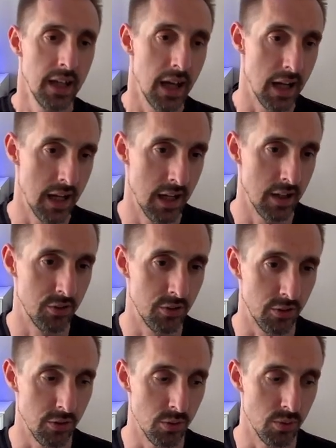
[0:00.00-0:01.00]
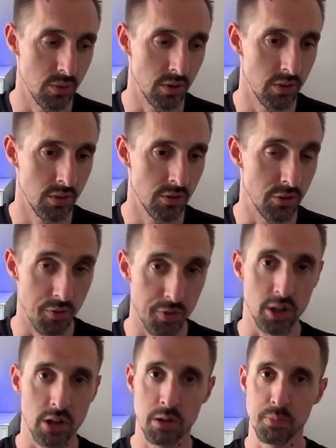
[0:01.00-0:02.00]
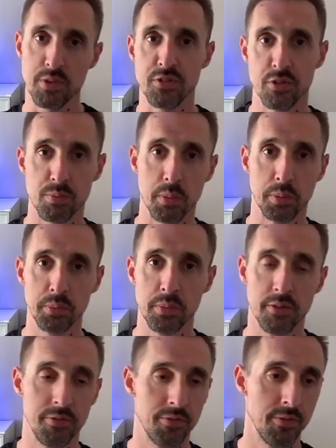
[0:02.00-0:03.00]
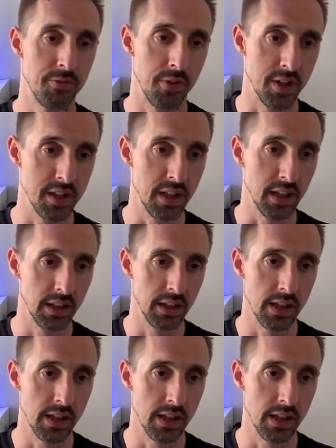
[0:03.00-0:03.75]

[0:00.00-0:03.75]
to solve our current business problem of finding